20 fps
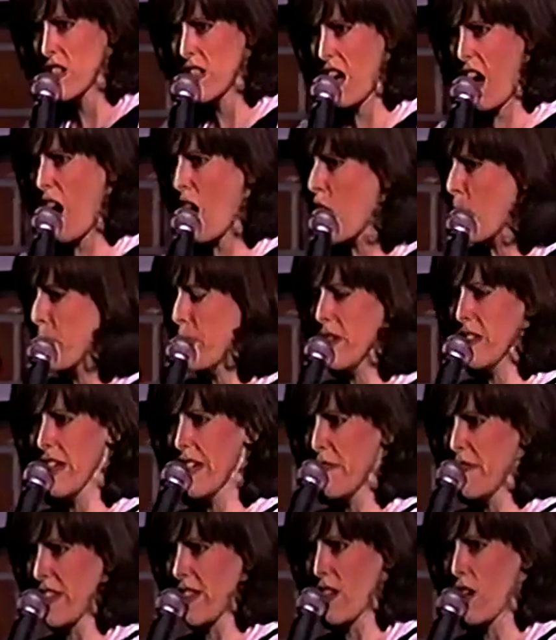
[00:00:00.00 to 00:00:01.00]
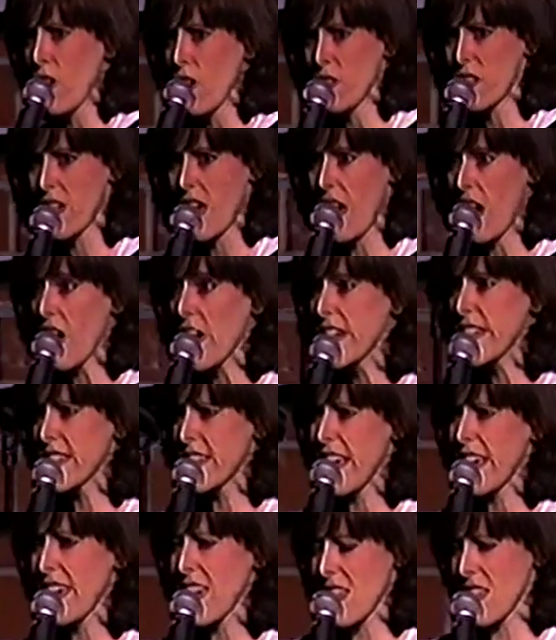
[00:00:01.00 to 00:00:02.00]
I hope you live at the hotel. Are you
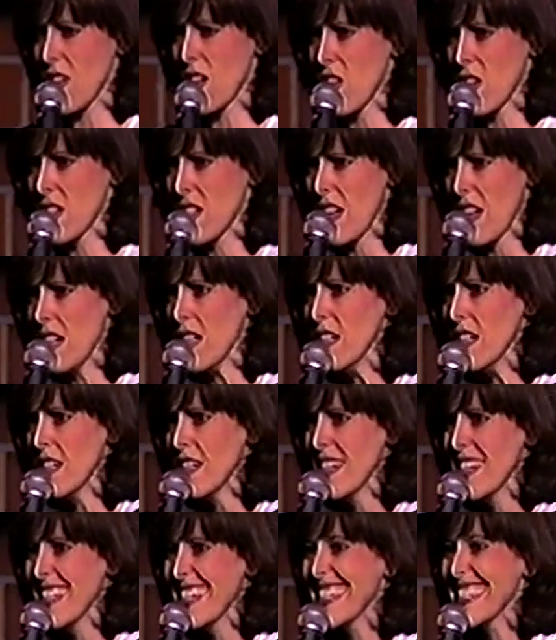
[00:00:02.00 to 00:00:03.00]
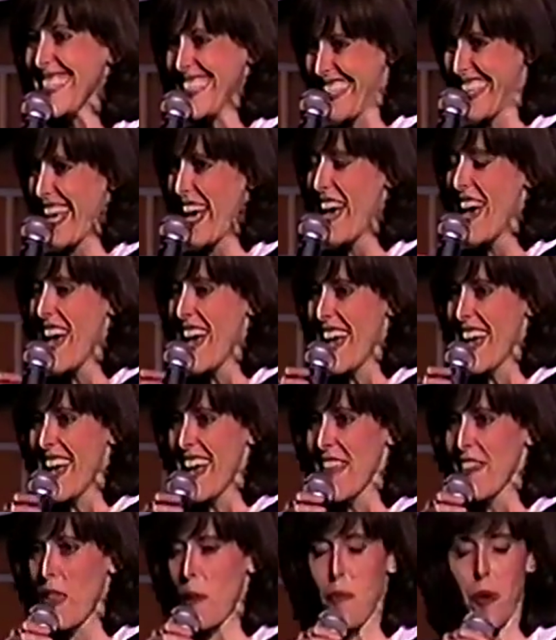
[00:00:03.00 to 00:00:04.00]
staying at the hotel? Yeah.
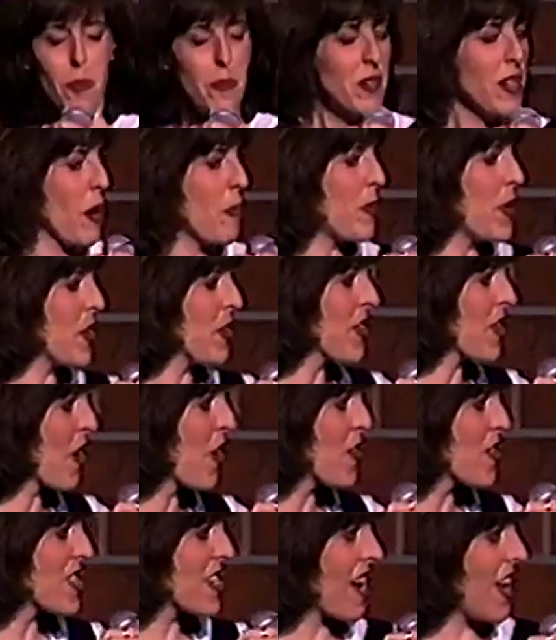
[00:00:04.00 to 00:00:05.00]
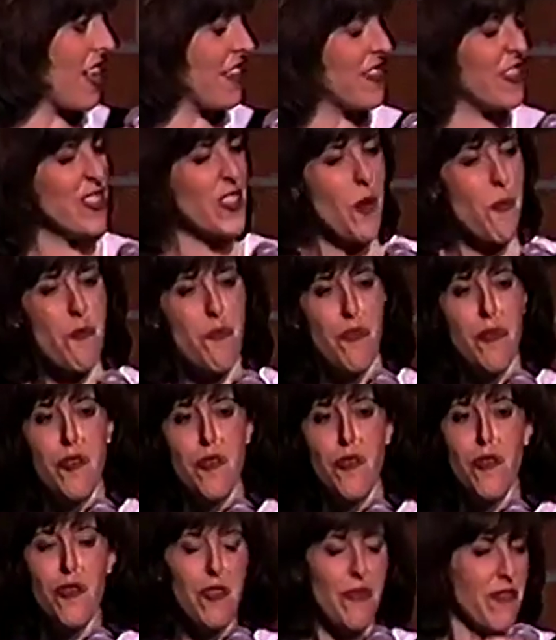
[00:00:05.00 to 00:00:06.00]
They put me up here in the hotel. It's a
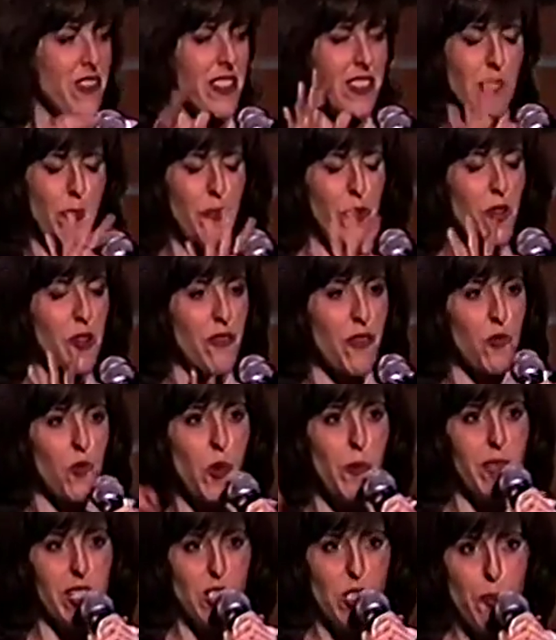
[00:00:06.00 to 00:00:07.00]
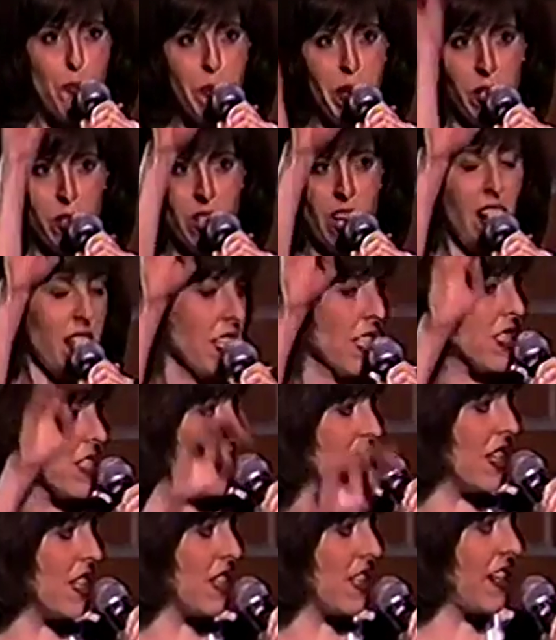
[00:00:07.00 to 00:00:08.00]
beautiful room. There's a mirror on the
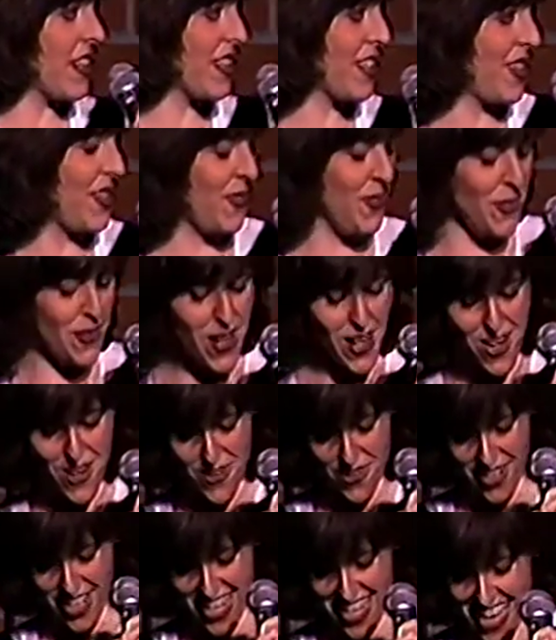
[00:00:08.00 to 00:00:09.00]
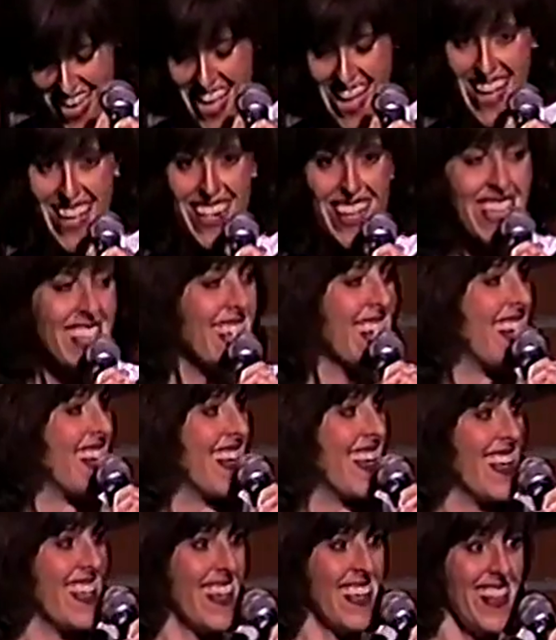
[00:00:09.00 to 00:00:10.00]
ceiling. Woo! And
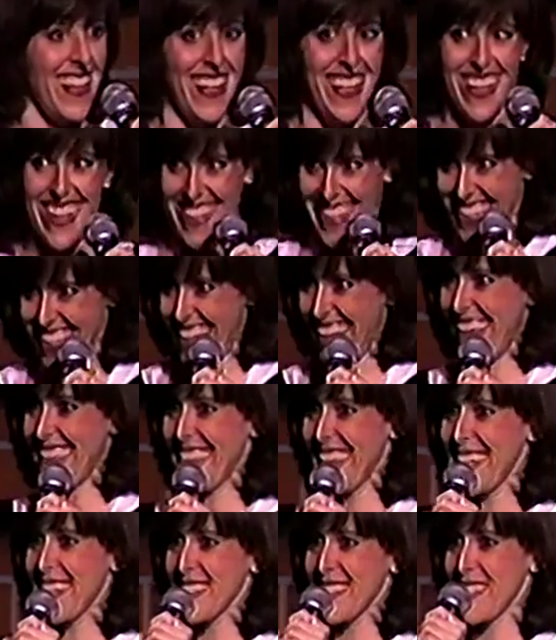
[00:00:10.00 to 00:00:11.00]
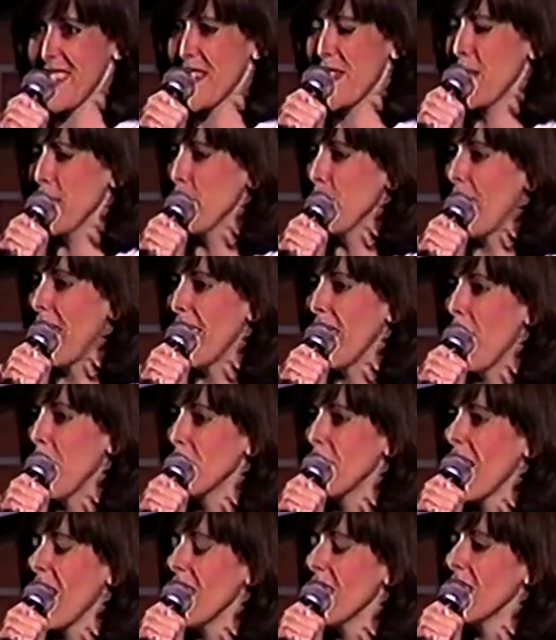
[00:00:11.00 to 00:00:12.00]
I think it's a two-way. I'm
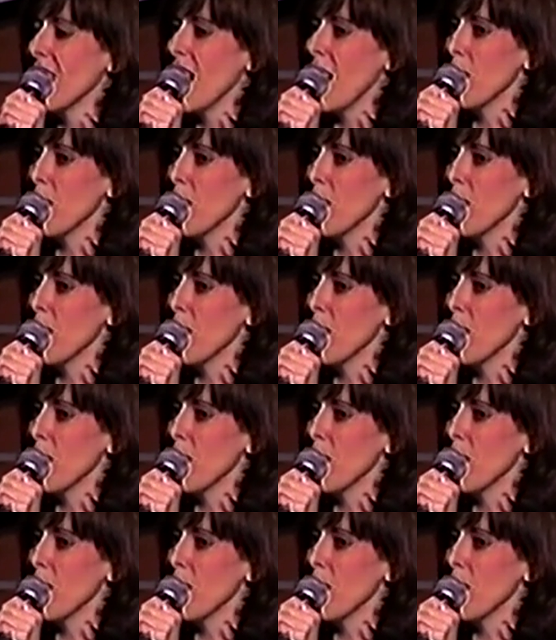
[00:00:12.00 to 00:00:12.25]
not,